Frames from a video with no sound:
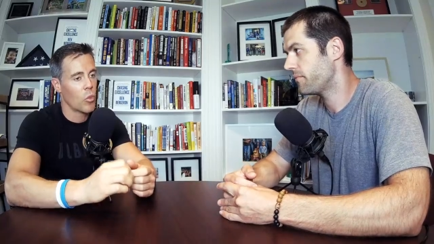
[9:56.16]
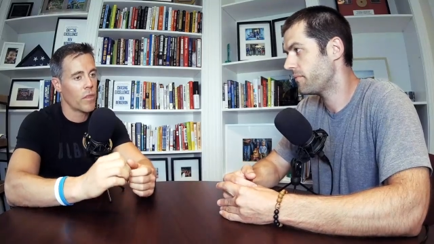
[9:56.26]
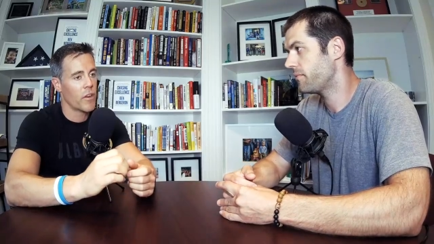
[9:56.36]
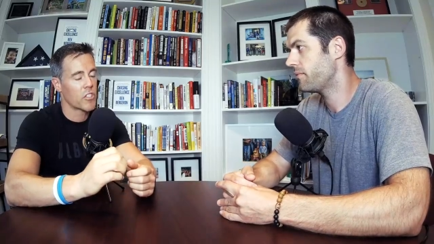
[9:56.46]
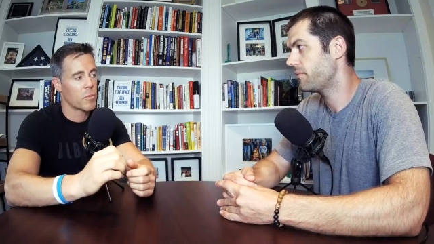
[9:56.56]

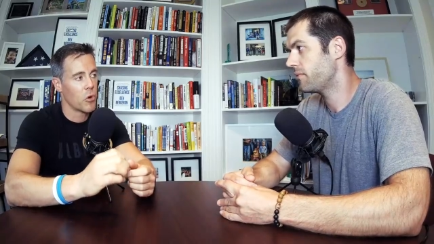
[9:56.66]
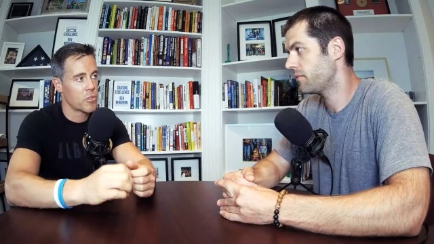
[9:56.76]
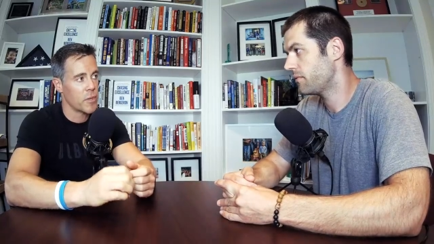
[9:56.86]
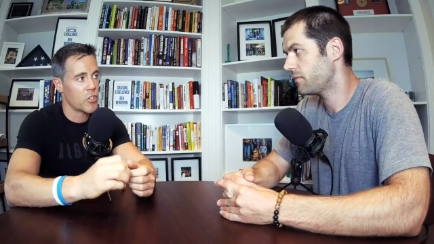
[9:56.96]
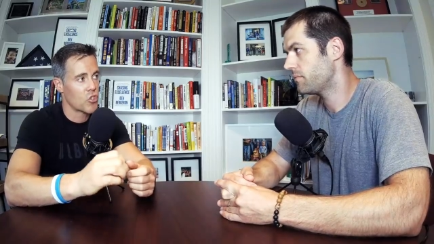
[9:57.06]
Speaker 1: when they're
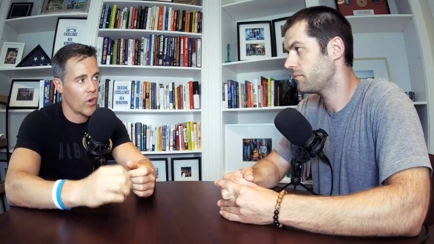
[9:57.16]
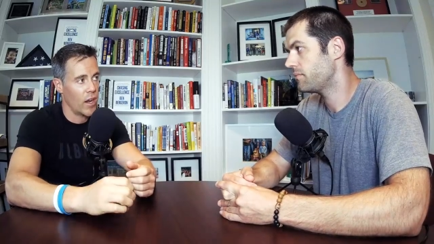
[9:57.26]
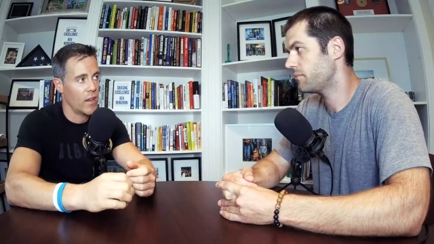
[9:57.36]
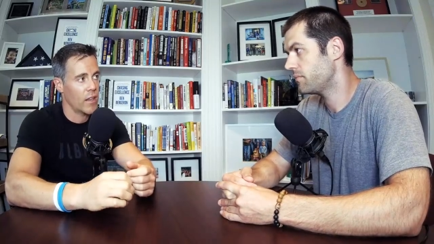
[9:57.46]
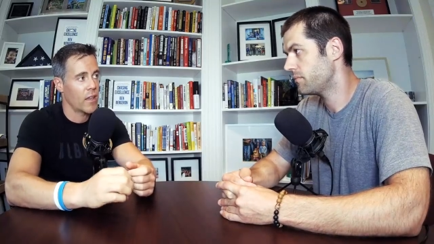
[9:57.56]
supposed to be
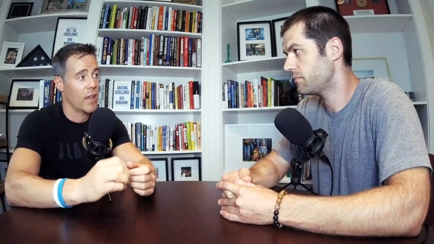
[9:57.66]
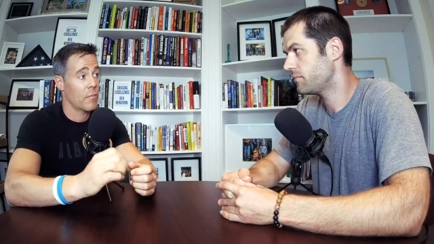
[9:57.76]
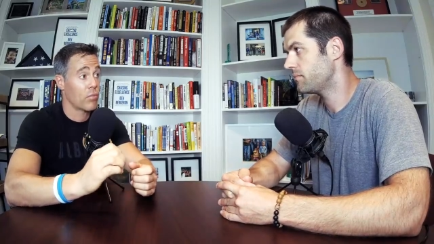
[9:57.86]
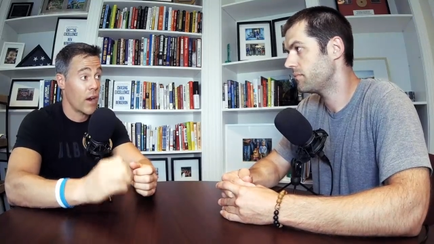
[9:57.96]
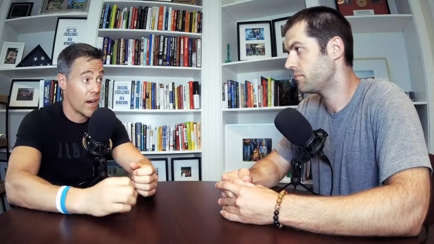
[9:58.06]
training
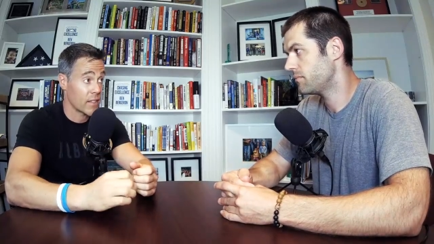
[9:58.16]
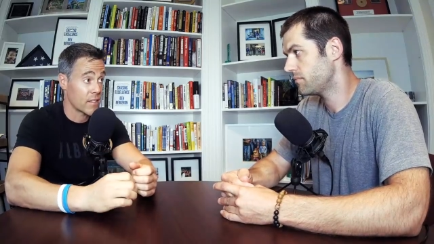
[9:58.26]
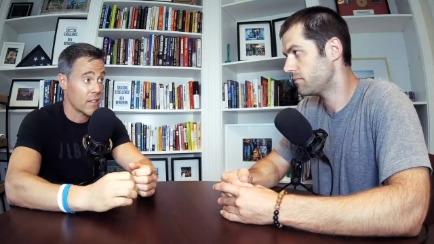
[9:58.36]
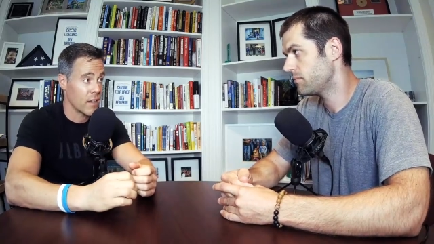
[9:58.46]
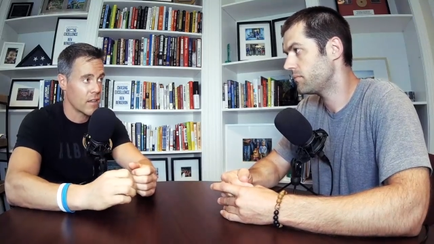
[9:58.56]
and
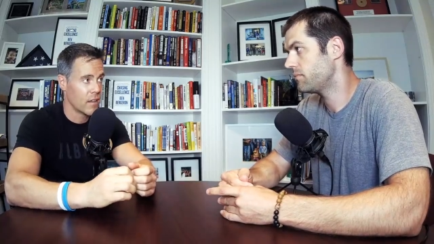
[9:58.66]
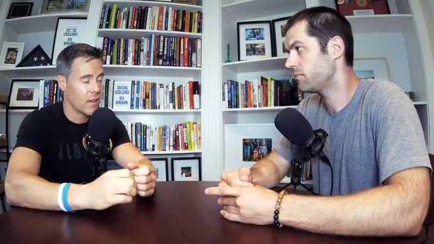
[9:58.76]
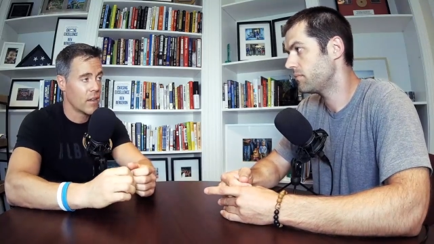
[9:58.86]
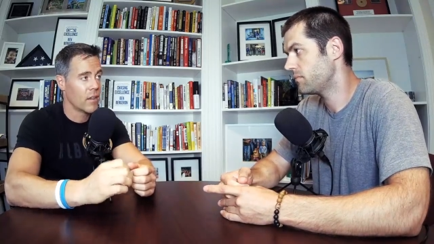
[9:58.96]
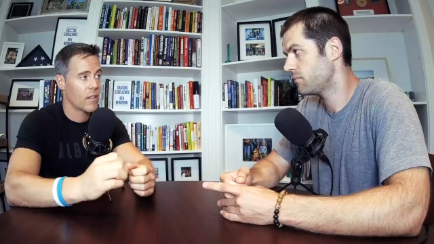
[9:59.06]
practicing,
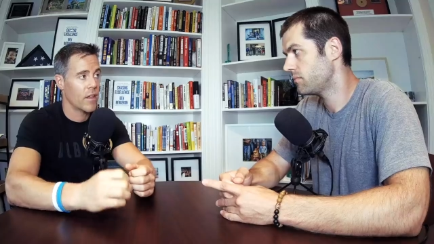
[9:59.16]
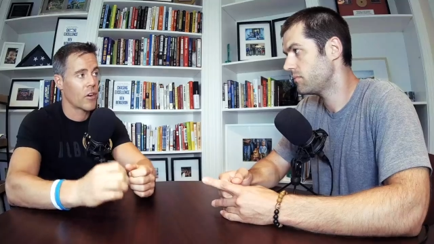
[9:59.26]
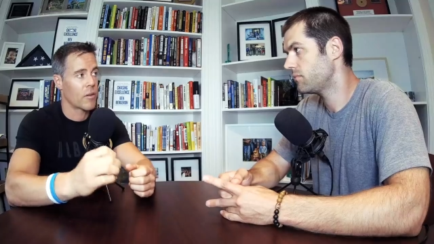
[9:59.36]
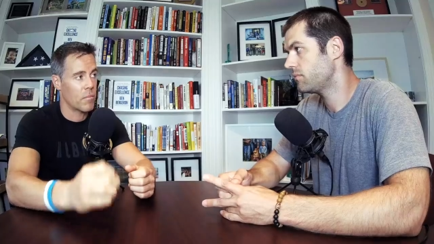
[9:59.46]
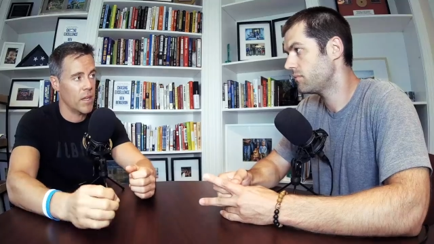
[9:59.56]

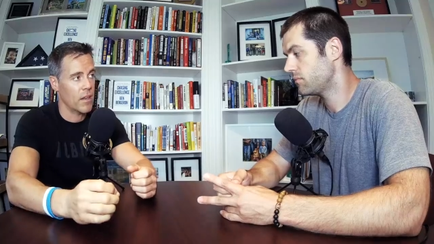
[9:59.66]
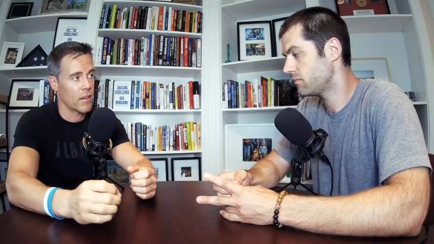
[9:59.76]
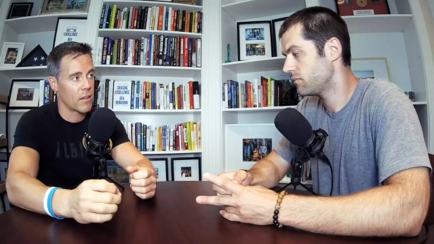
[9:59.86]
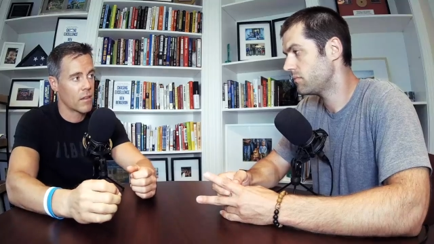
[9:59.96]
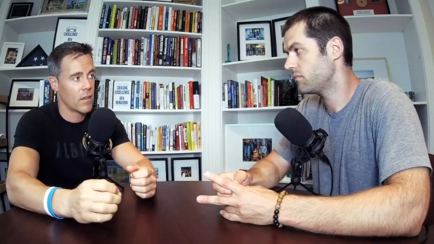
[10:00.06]
they're
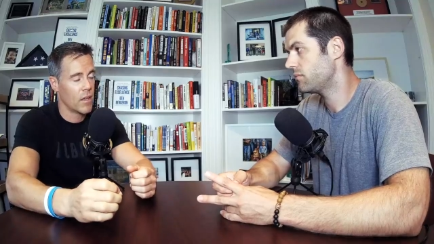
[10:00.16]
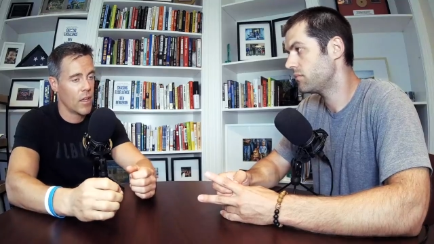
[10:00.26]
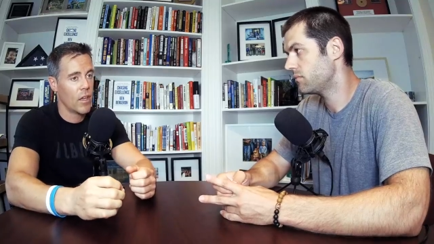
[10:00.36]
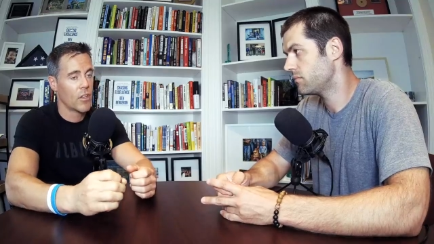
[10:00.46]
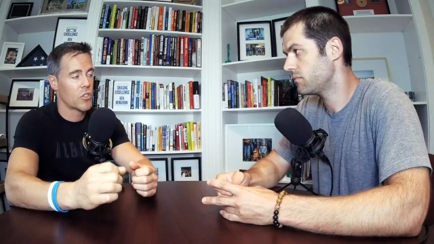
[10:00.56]
competing.
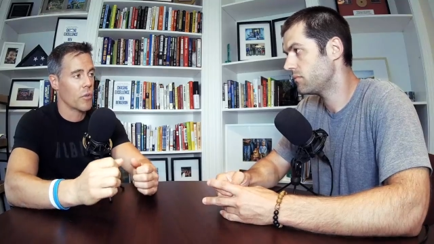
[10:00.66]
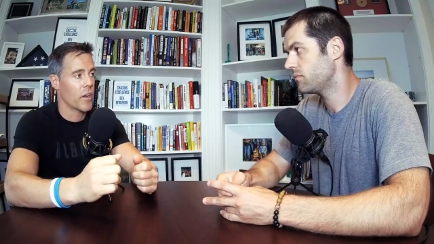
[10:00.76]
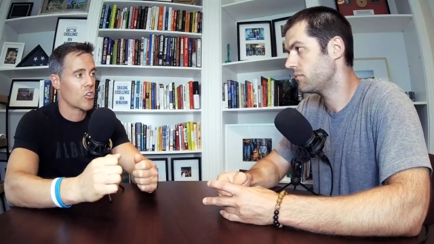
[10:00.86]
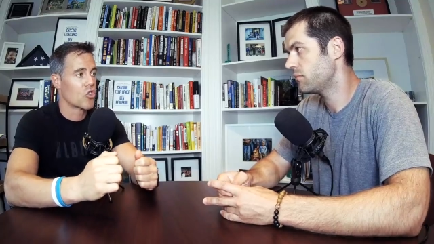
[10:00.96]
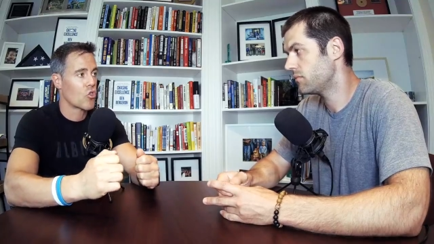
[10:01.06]
So
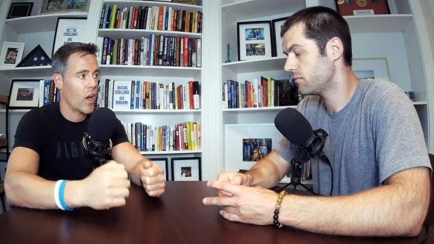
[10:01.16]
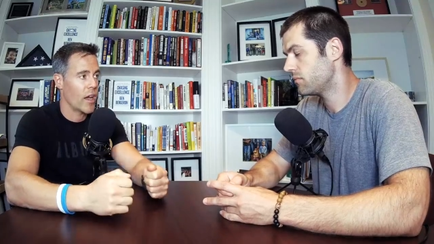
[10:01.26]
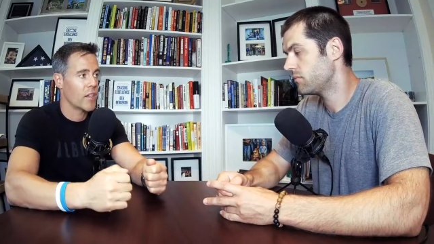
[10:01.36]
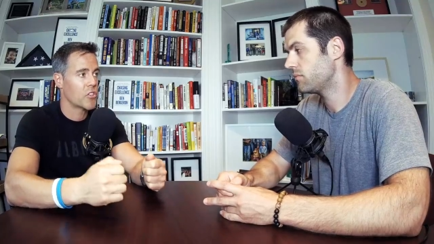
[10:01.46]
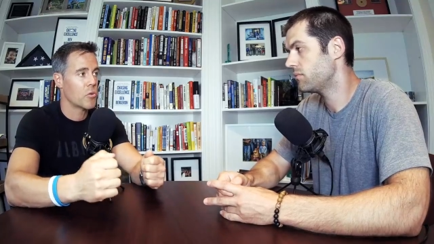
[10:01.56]
they're
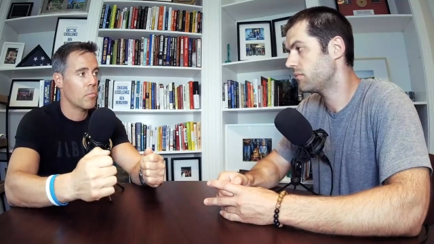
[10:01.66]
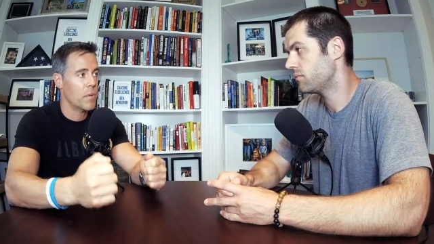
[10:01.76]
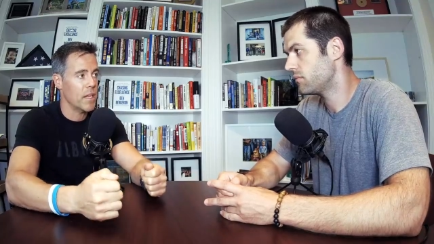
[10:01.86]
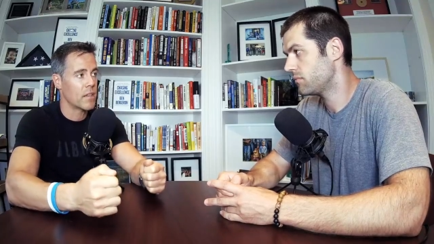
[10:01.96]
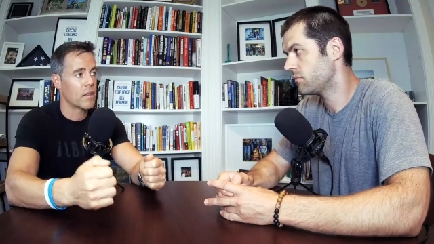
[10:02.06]
trying to
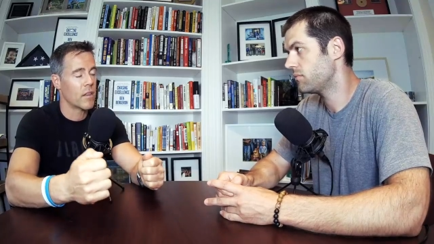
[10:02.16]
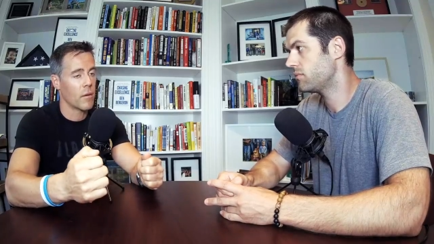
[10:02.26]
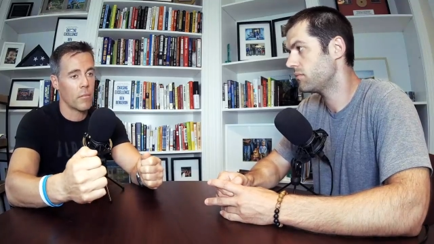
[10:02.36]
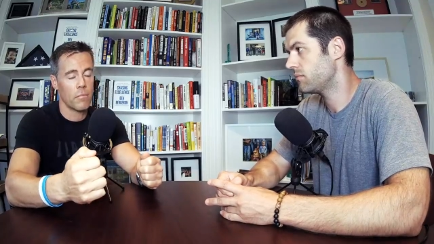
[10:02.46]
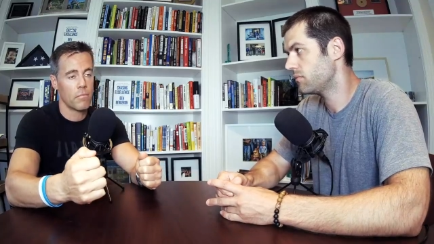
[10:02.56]
beat
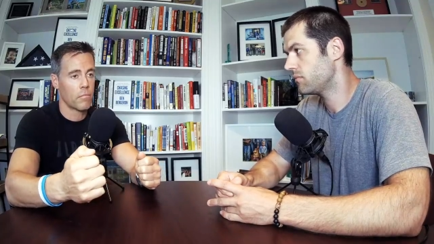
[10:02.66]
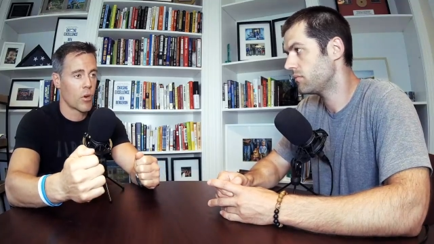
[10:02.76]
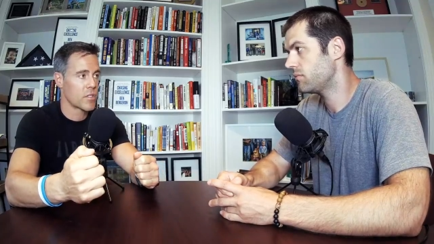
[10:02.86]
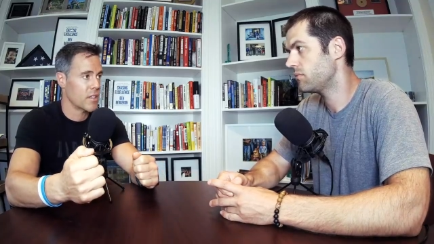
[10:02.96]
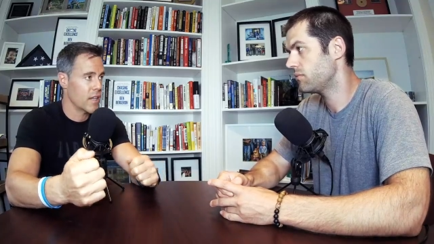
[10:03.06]
the
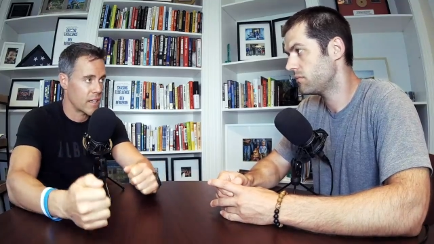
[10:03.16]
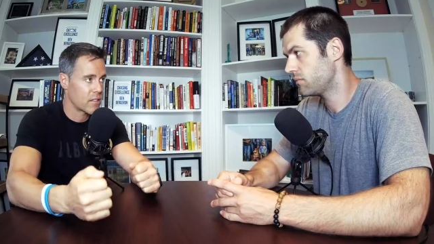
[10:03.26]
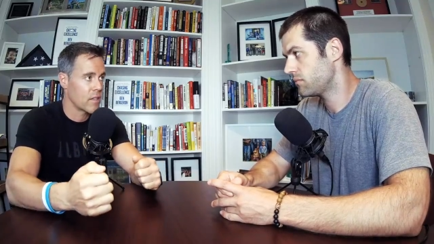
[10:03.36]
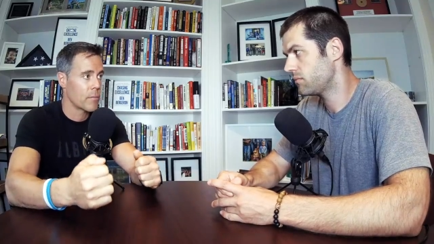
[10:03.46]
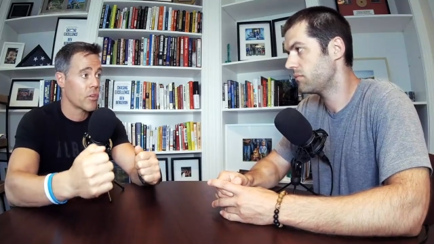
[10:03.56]
person
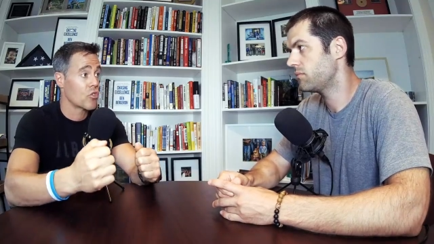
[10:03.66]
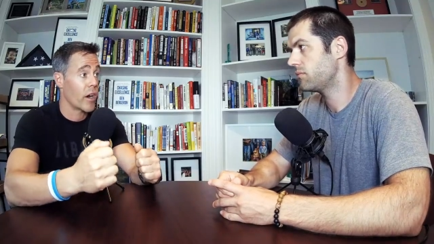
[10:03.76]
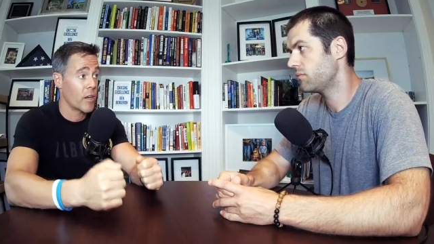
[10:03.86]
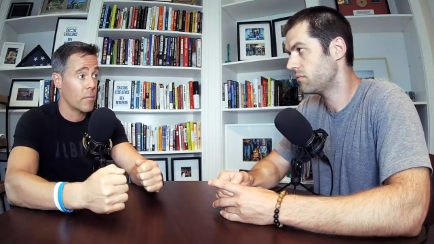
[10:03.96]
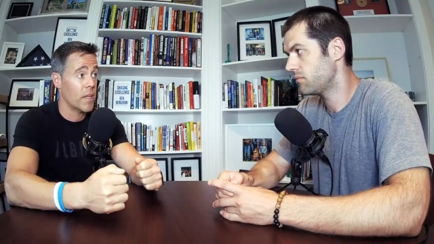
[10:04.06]
next to them. They're trying to